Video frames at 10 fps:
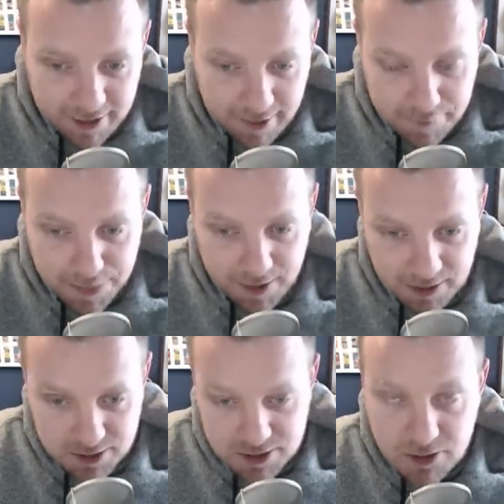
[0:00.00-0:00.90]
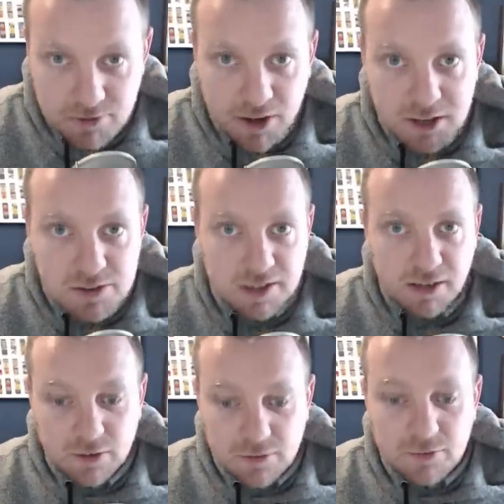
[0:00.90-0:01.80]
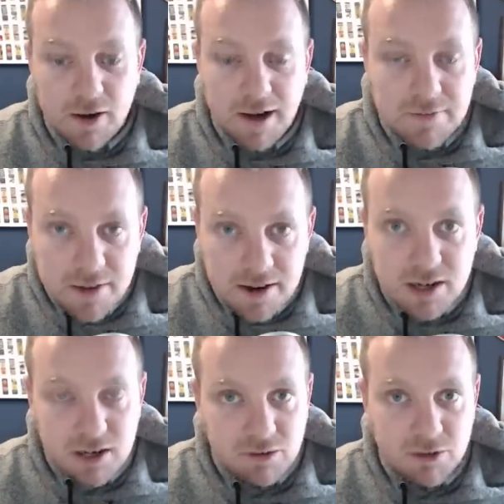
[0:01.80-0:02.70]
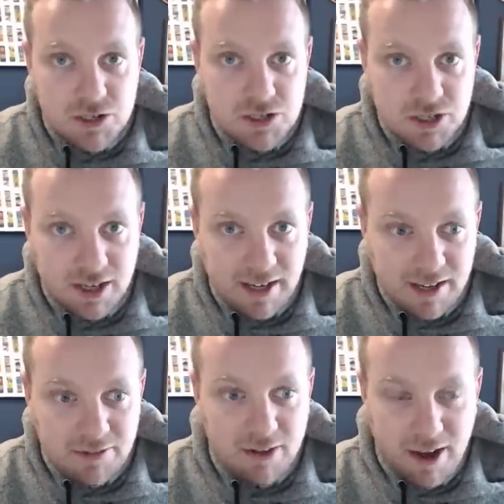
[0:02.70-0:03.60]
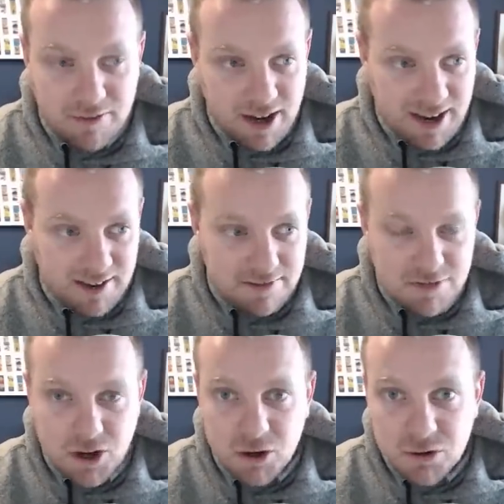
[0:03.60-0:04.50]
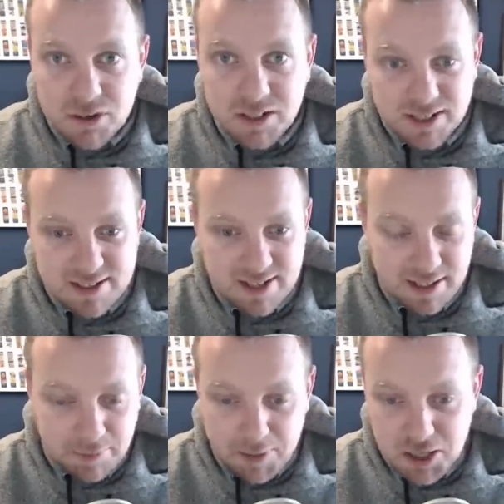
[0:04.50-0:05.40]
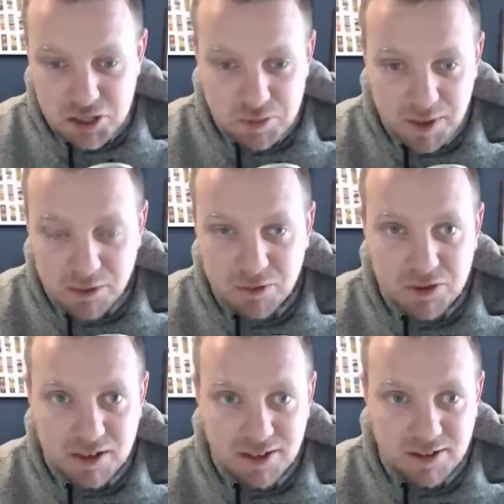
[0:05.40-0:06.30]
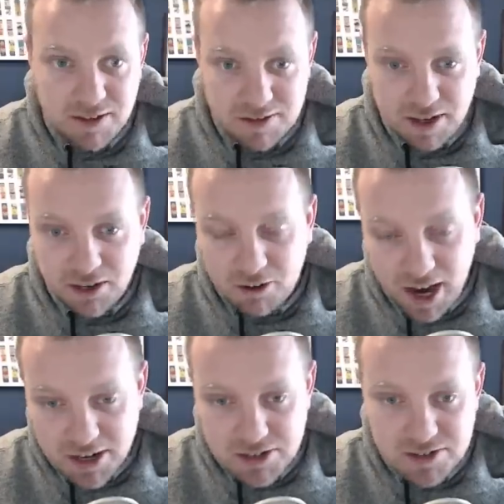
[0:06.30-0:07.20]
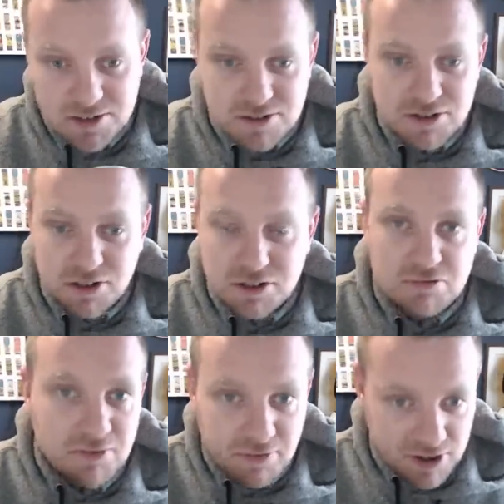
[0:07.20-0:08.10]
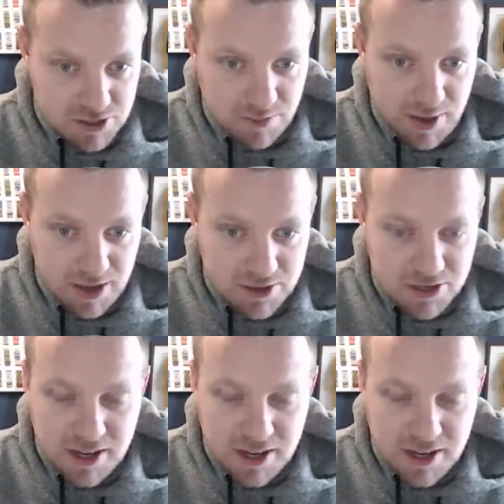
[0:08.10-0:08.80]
On the server, I use something called Forever, which if you ever have Node, it's not like PHP where if something crashes, you can just refresh the page.